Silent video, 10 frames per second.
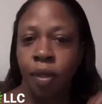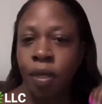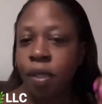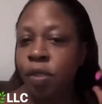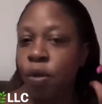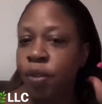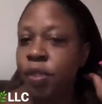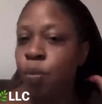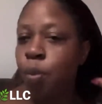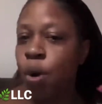So
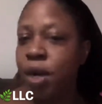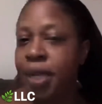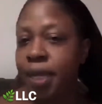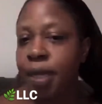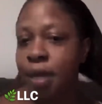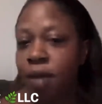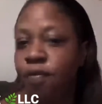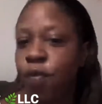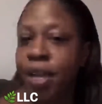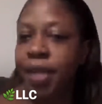this morning, a
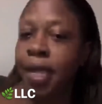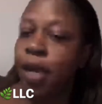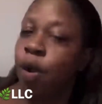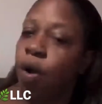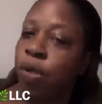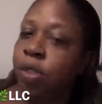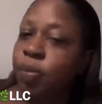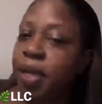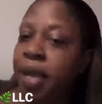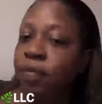friend that calls
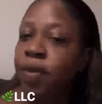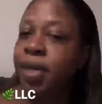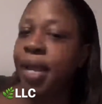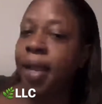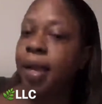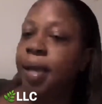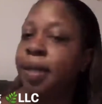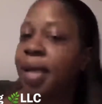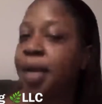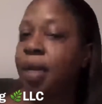me every day,
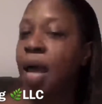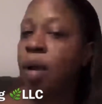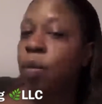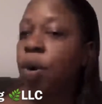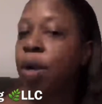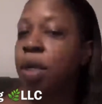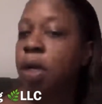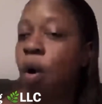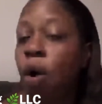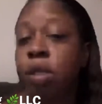like clockwork,
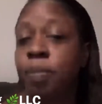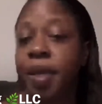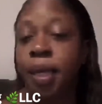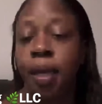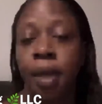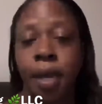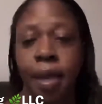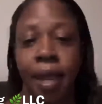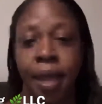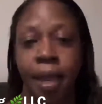called me,
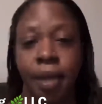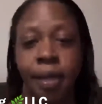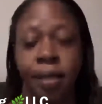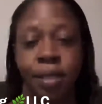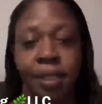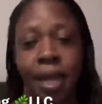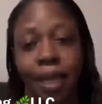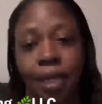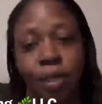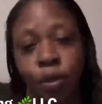and just like,
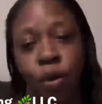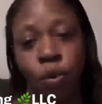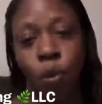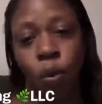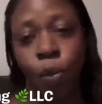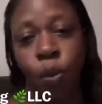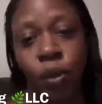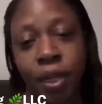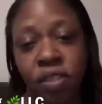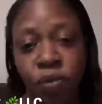normal,
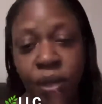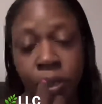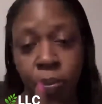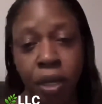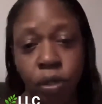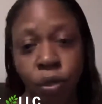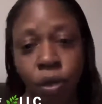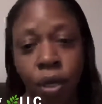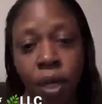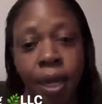his
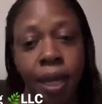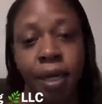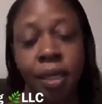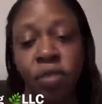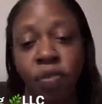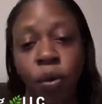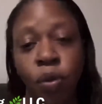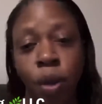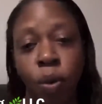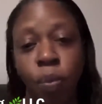picture and his phone
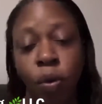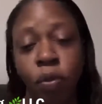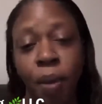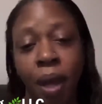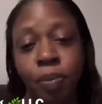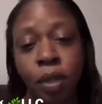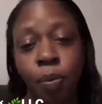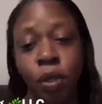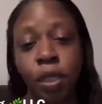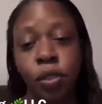number both popped up
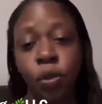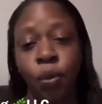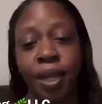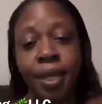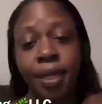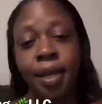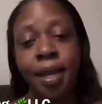on the screen.